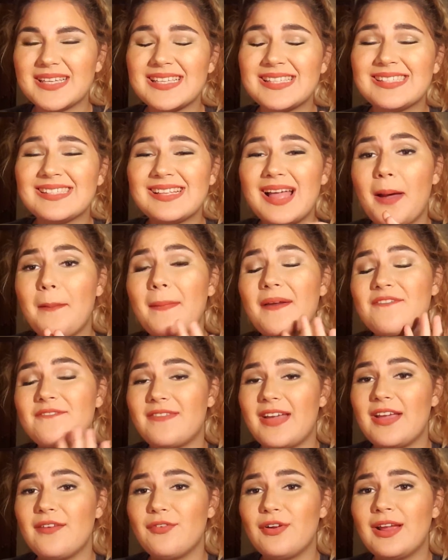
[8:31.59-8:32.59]
It's not my
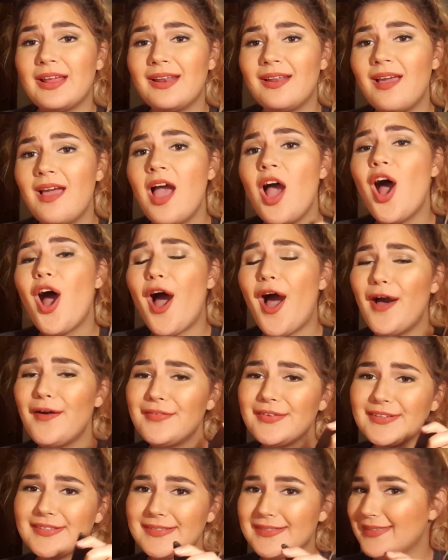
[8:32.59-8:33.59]
favorite.
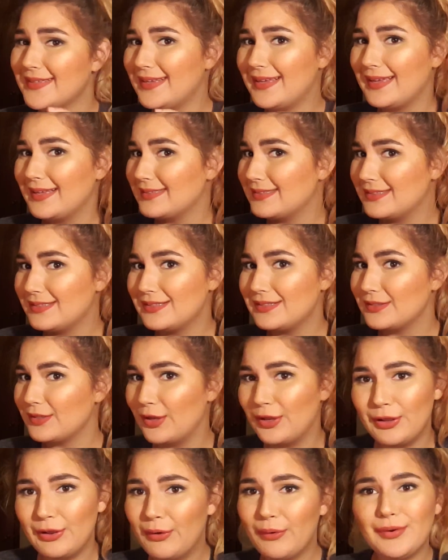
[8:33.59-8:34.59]
Obviously, it's
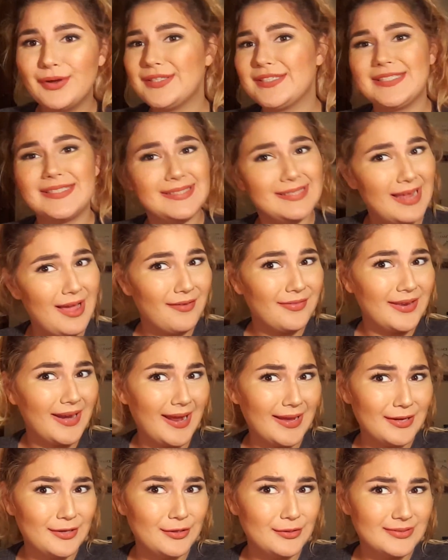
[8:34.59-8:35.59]
gorgeous now that I
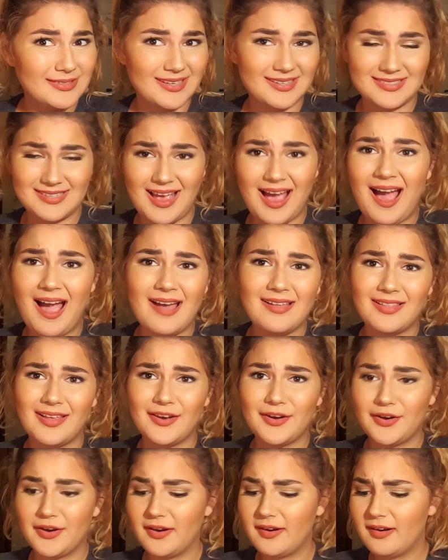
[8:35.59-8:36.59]
can use it as a
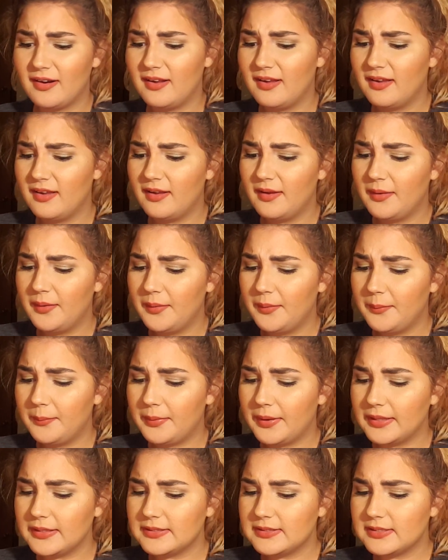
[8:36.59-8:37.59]
highlighter,
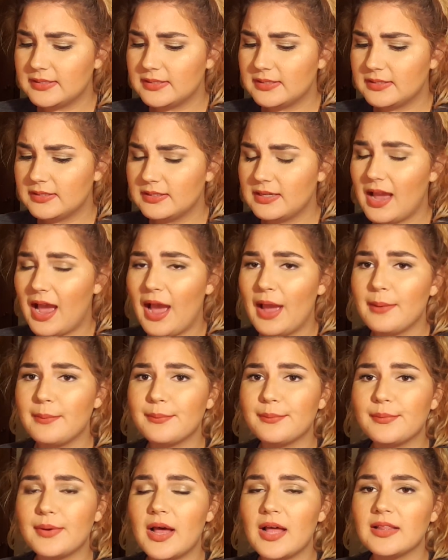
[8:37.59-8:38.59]
but
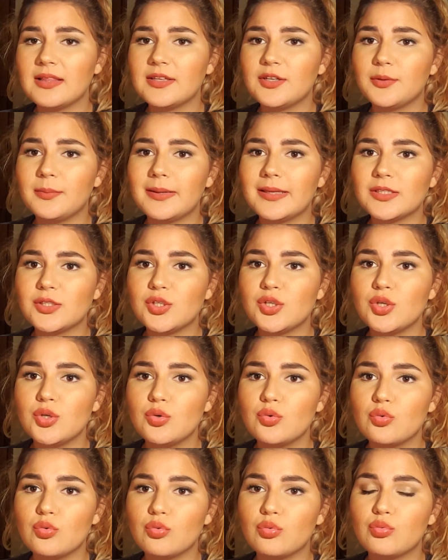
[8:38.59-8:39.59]
I'm a little bit
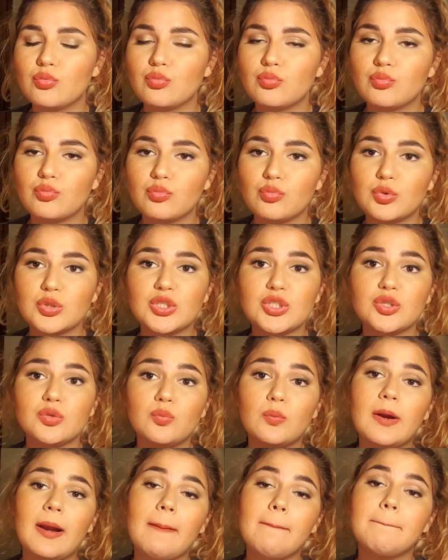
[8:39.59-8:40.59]
too, which is
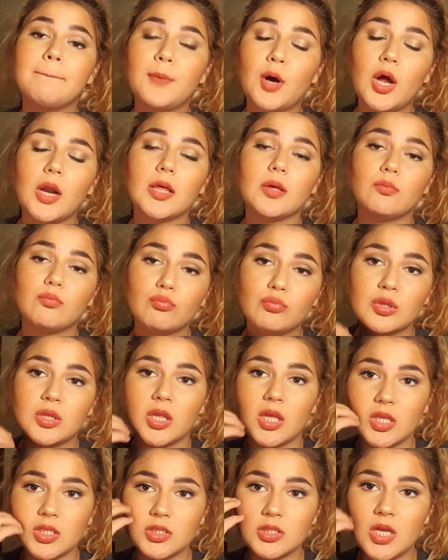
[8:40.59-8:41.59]
what I bought it with
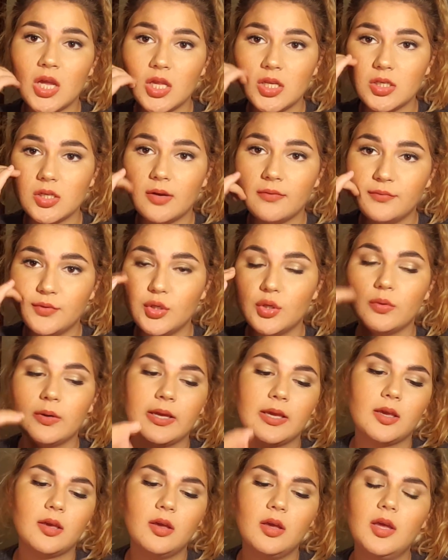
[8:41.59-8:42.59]
the intent of
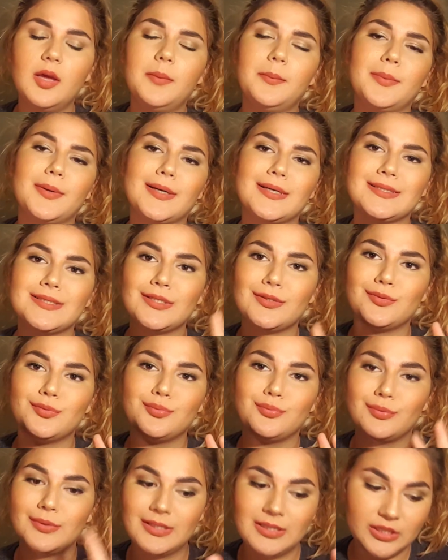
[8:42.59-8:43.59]
doing, because it's
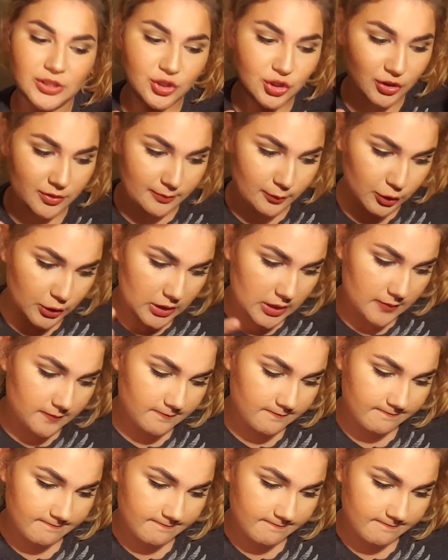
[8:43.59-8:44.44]
really shimmery.